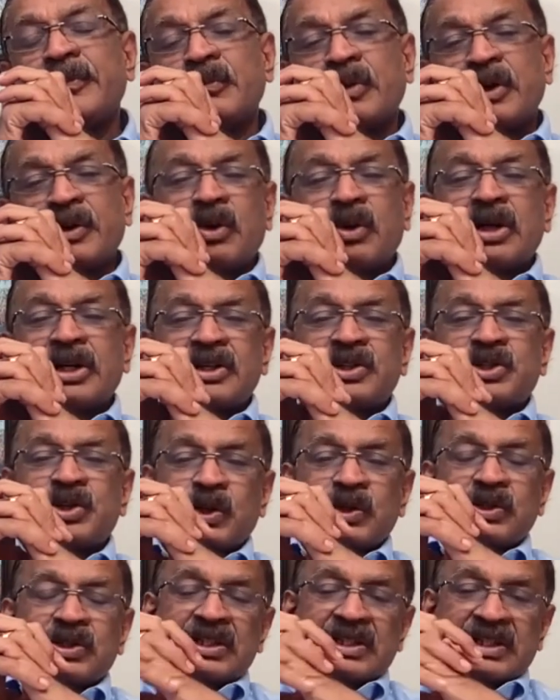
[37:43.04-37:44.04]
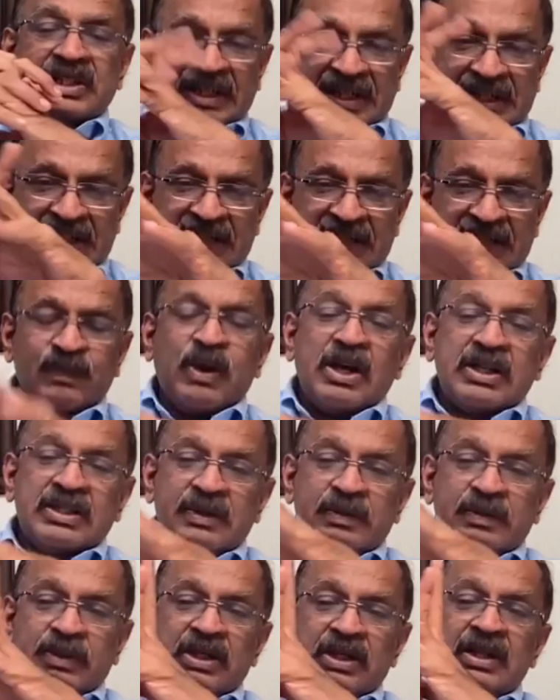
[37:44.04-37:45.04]
what it shows is it is
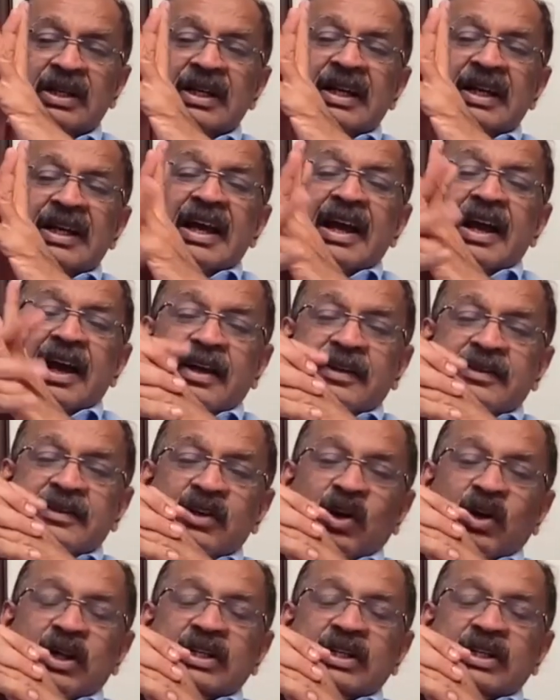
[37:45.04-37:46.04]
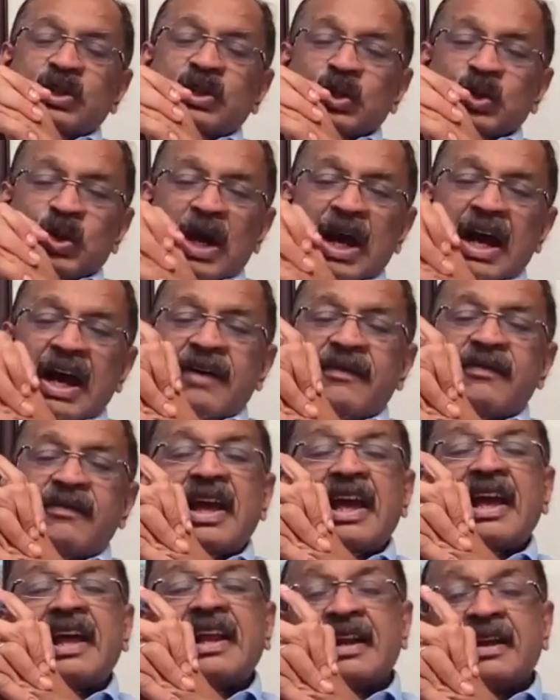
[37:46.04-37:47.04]
possible as long as you have
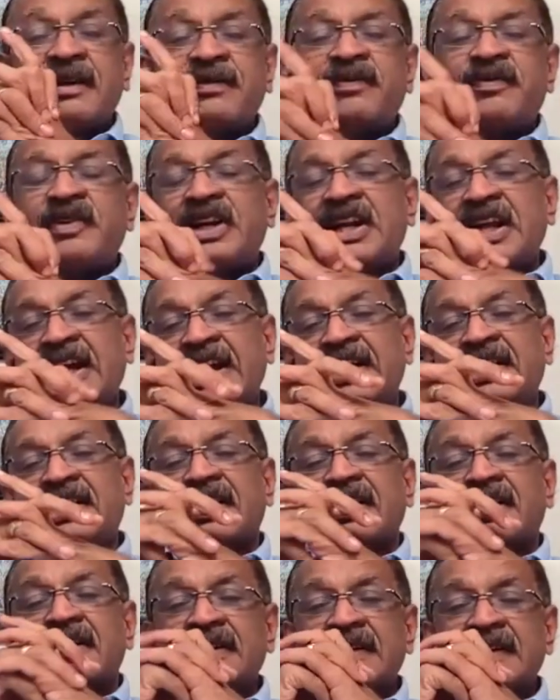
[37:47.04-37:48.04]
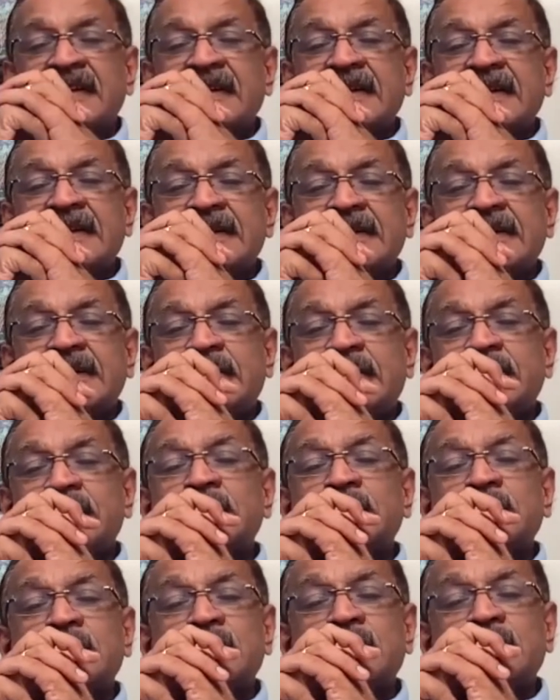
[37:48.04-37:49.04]
enough data
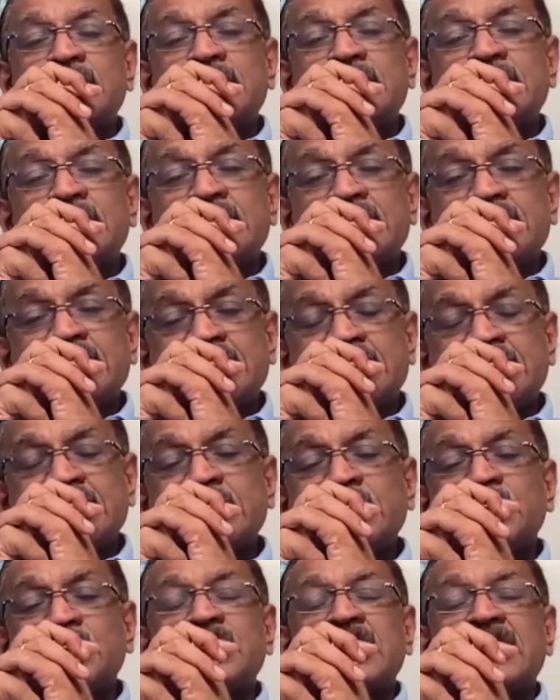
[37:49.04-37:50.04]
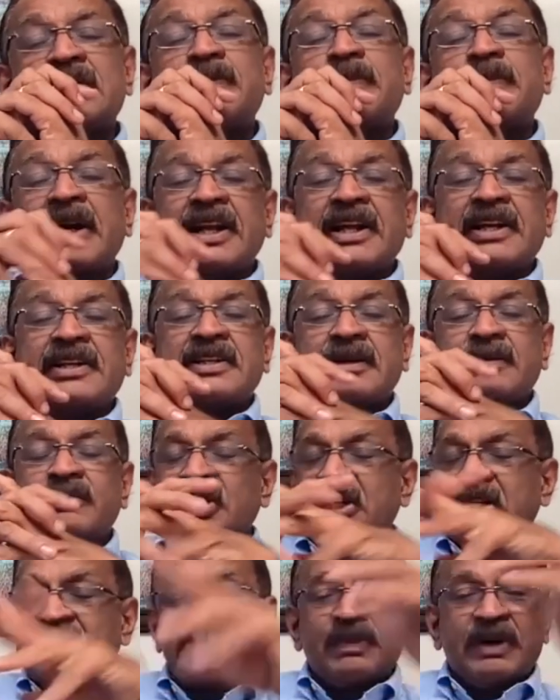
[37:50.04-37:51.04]
to do this prediction,
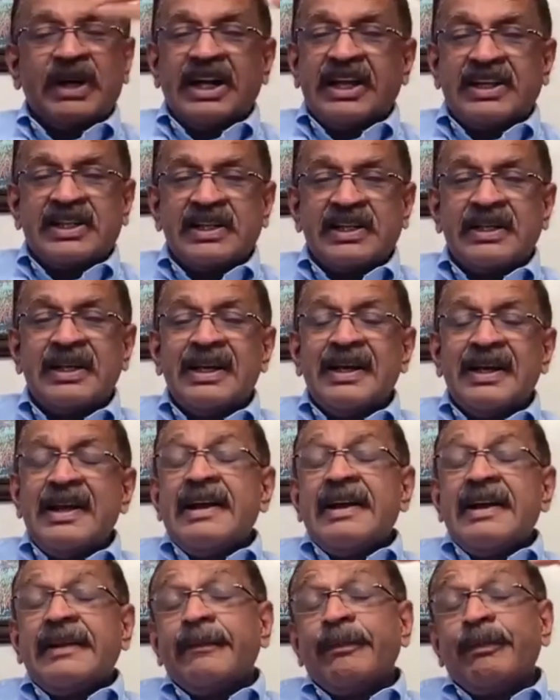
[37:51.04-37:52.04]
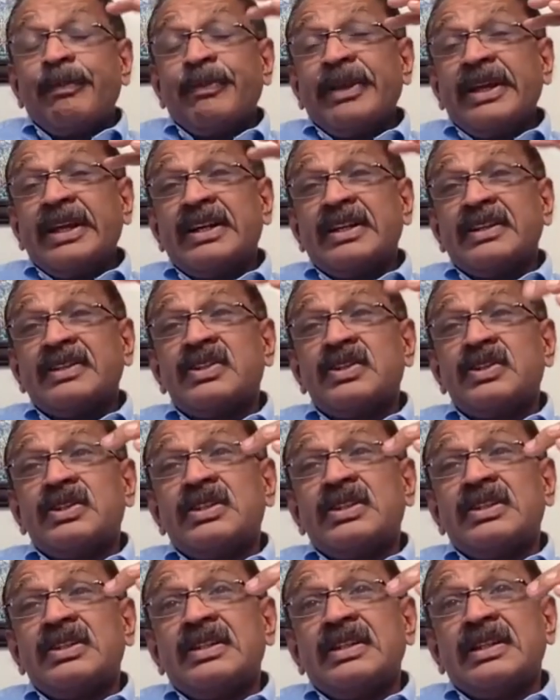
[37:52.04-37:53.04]
because prediction, it is,